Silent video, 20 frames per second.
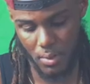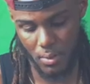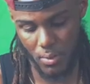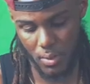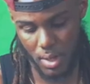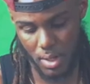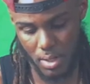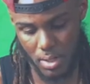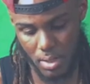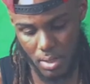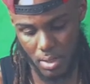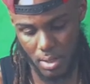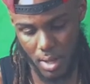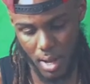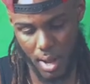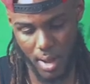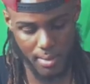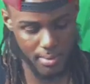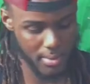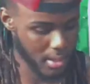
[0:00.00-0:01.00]
Rangers
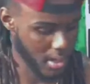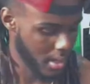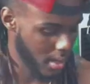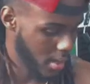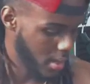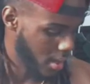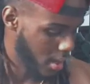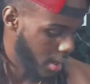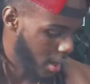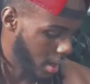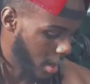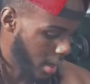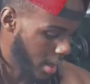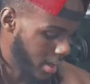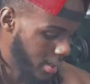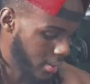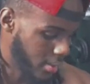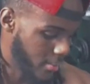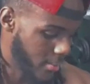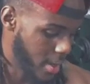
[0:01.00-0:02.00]
captain. I
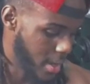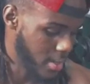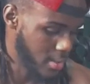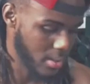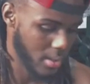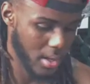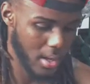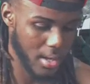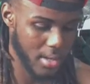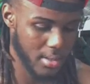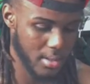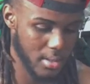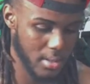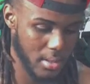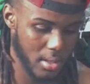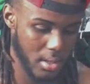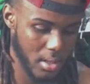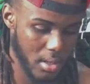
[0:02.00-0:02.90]
like the mascots.